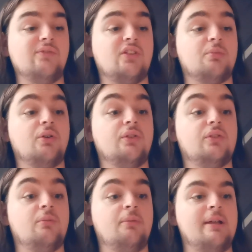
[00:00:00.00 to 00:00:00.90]
even small,
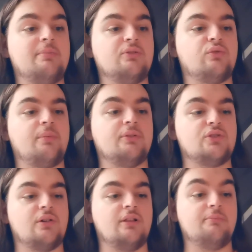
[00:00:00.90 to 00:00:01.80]
double maple, triple
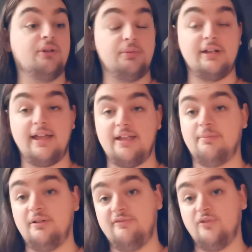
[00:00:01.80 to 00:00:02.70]
chocolate, blueberry at
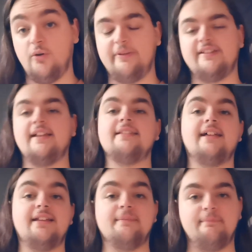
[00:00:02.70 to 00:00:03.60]
8.4%.
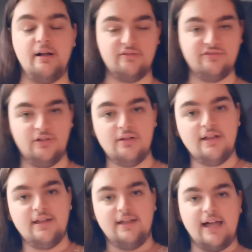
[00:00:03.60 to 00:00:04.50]
That is a mouthful.
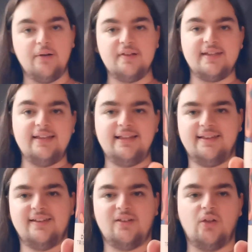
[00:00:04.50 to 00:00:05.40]
Out of 10,
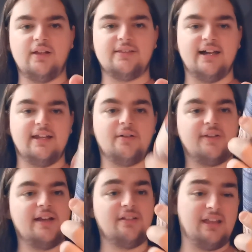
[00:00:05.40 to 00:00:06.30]
that's a solid 9 out
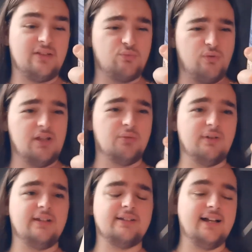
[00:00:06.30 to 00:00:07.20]
of 10. I think it's really,
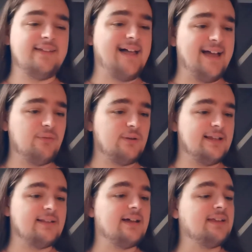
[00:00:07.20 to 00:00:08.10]
really nice. I
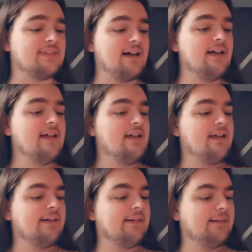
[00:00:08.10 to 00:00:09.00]
really like
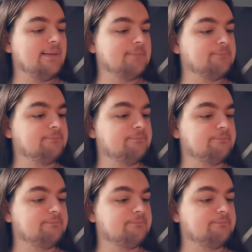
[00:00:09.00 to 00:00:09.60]
that.